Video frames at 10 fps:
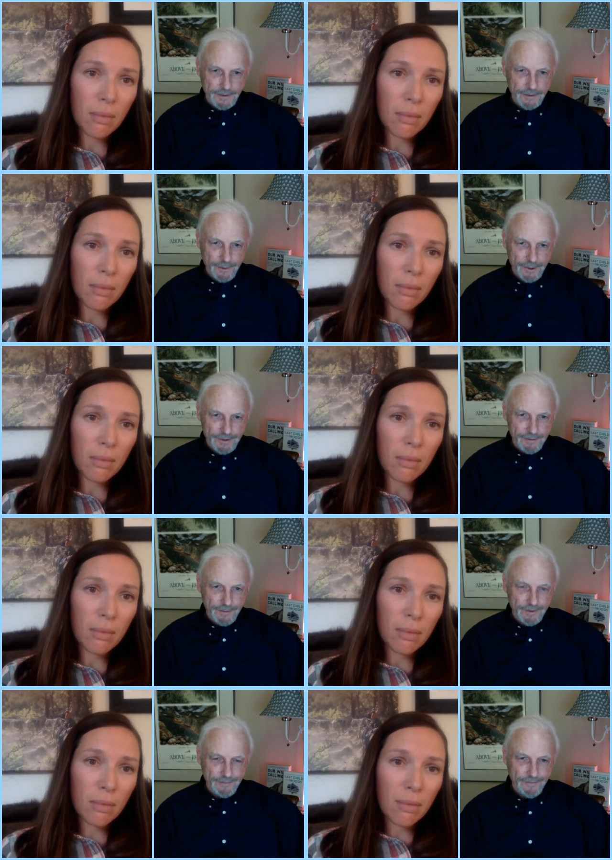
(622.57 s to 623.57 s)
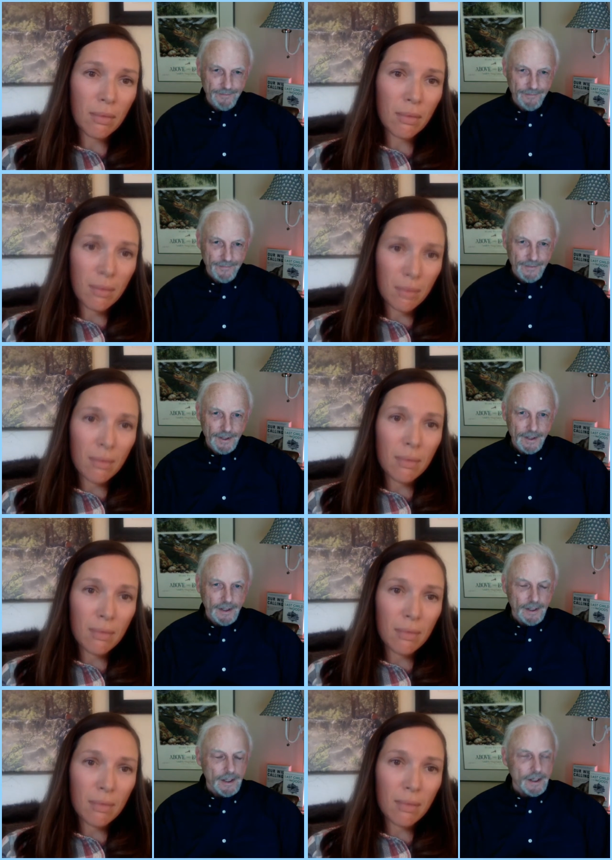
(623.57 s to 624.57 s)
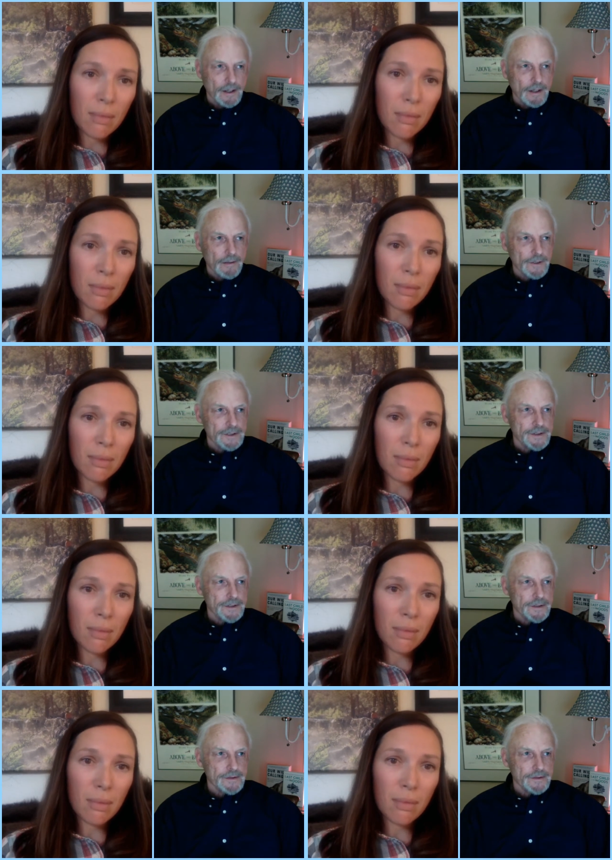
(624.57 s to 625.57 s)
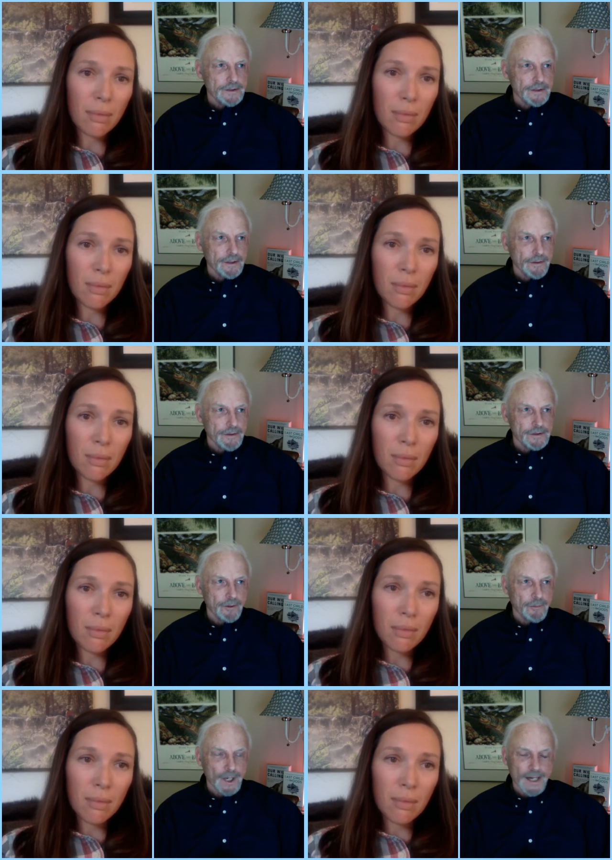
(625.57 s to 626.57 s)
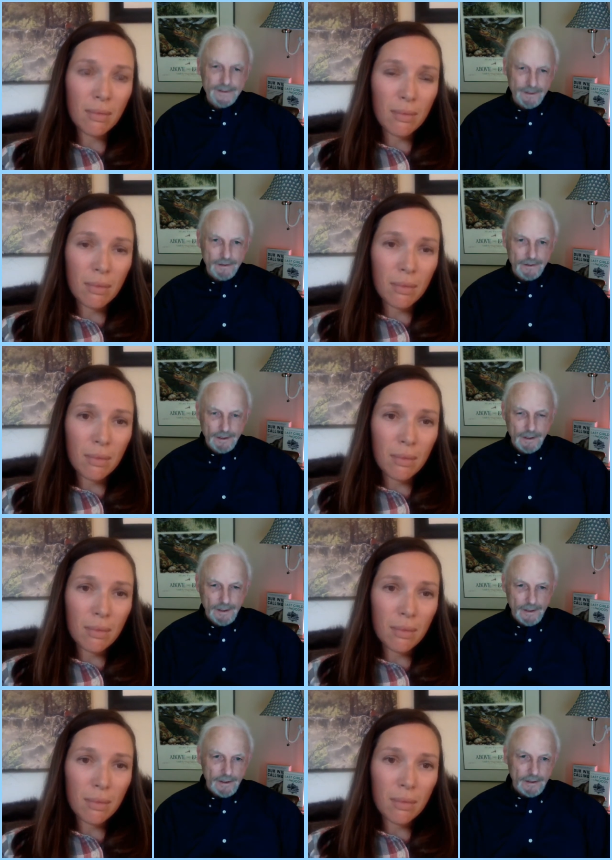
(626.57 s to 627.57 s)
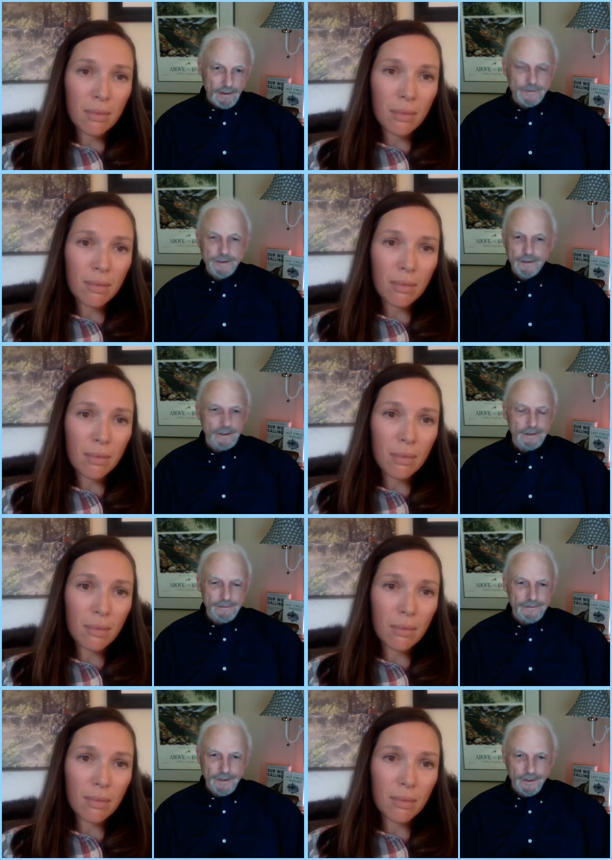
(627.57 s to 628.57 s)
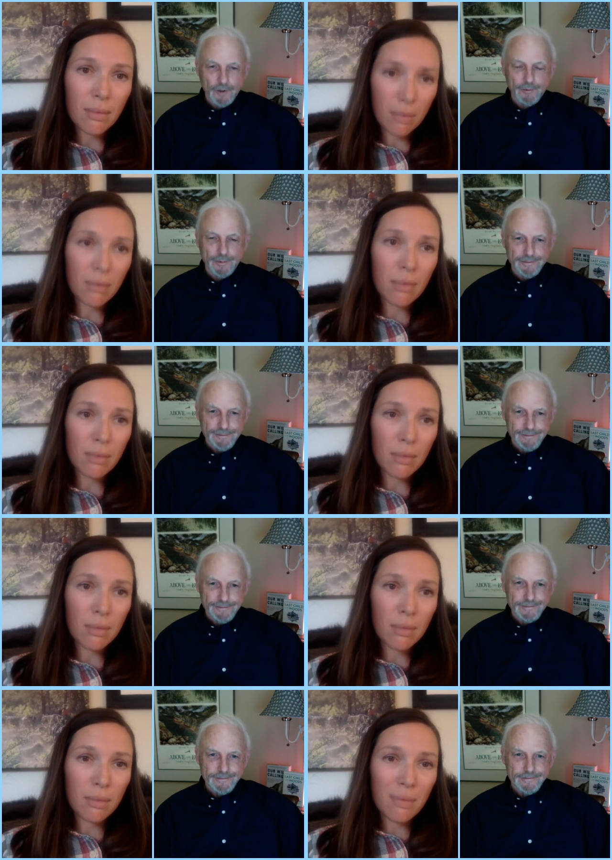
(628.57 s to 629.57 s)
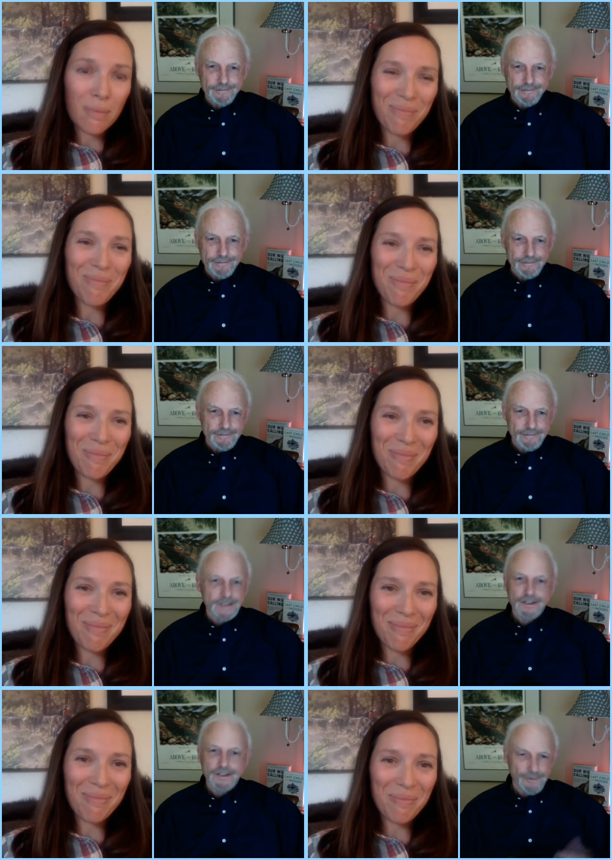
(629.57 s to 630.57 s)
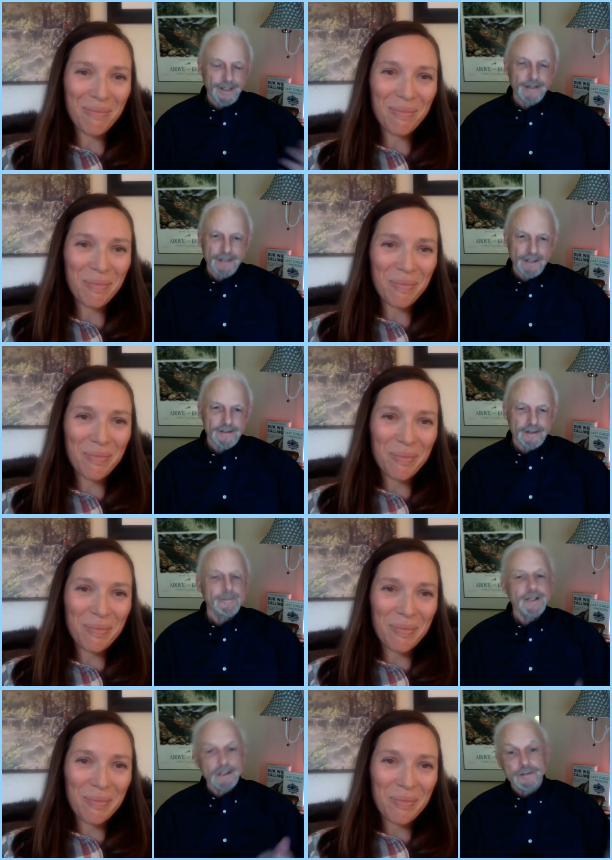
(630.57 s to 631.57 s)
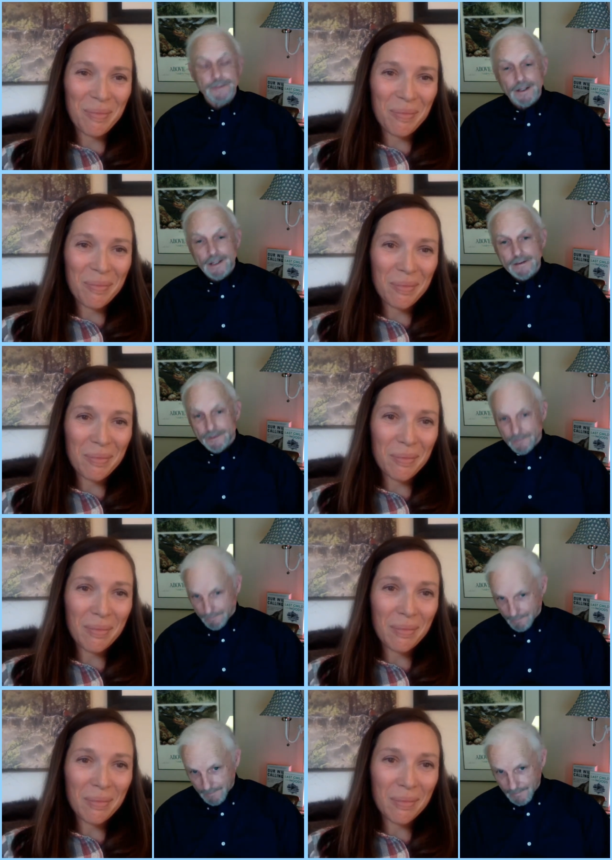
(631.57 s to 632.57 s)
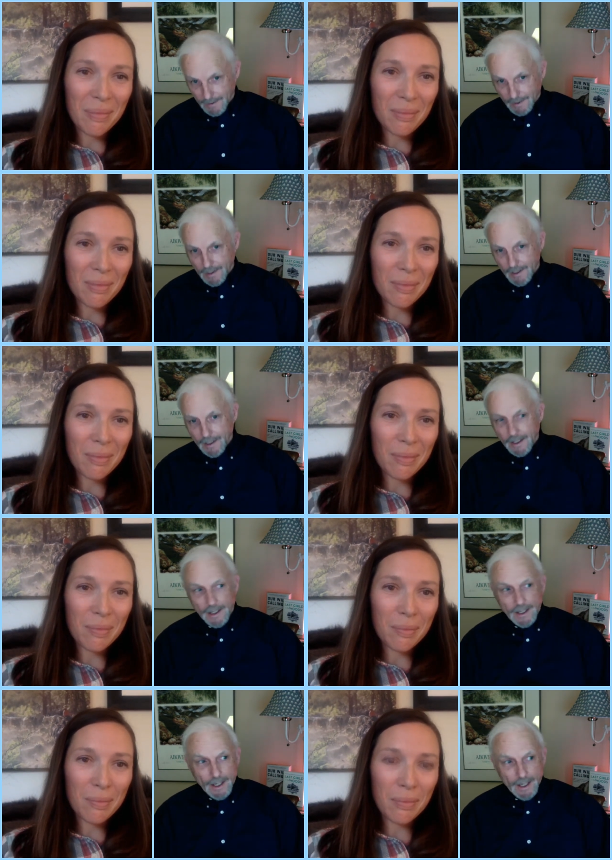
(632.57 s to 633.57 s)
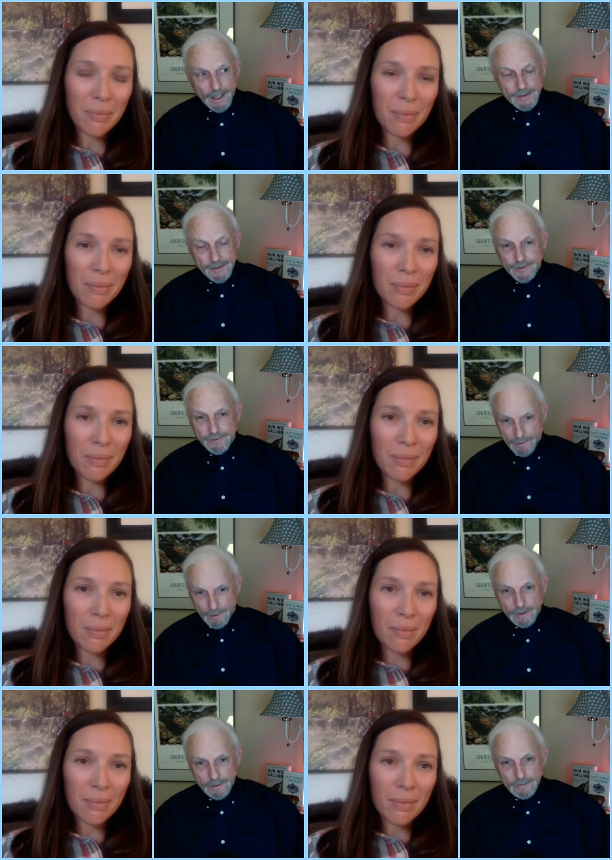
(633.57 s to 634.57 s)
Speaker 1: principle, uh, which is, you know, there's no practical alternative to hope. I mean, despair doesn't. I mean, despair has its has its role,